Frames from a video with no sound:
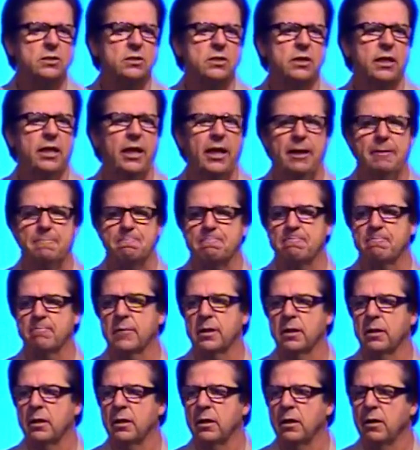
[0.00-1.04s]
said, hey,
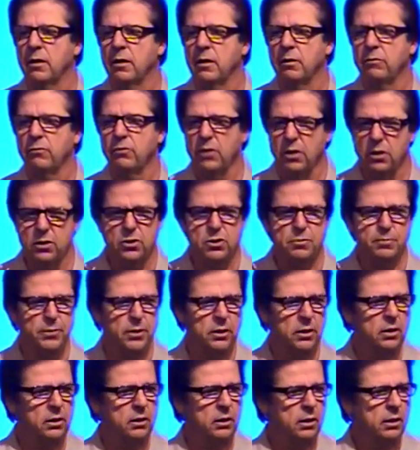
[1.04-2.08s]
if you need the
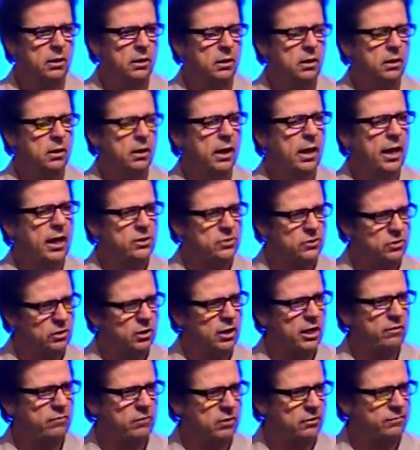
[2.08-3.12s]
Spirit, ask your
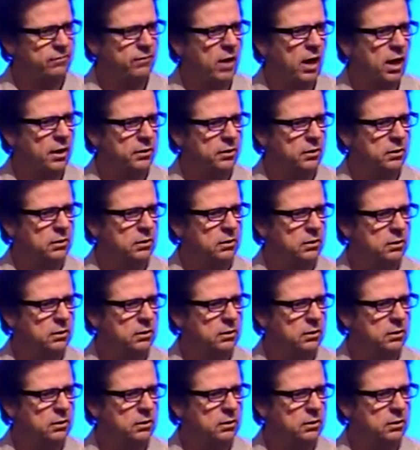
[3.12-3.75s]
Heavenly Father.